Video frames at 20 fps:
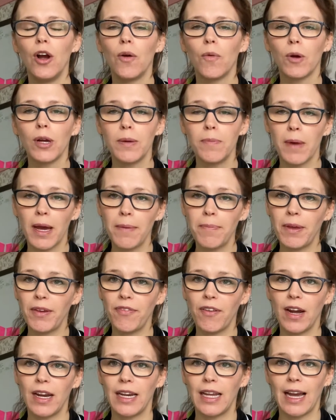where you might be
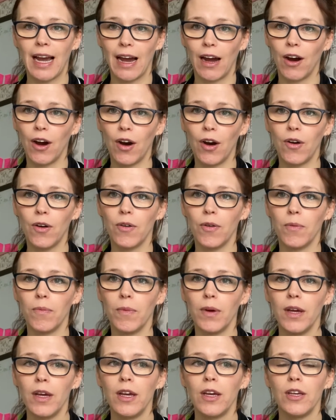finding at
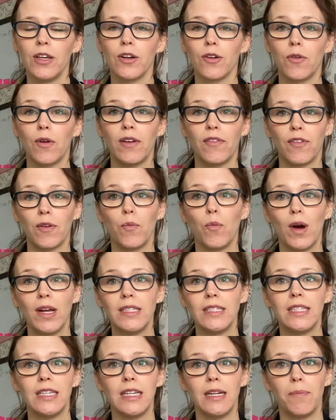home you're going from one
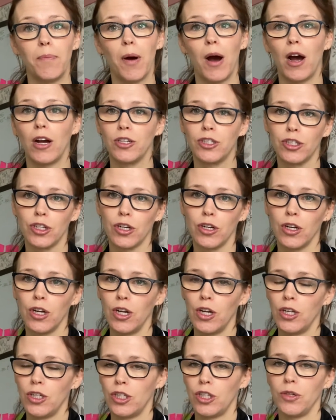seated posture
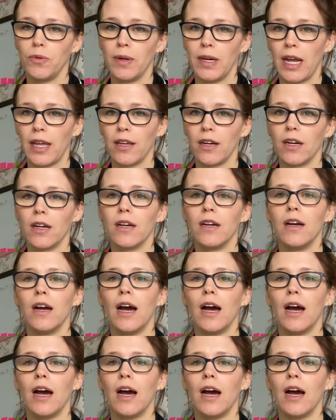to another.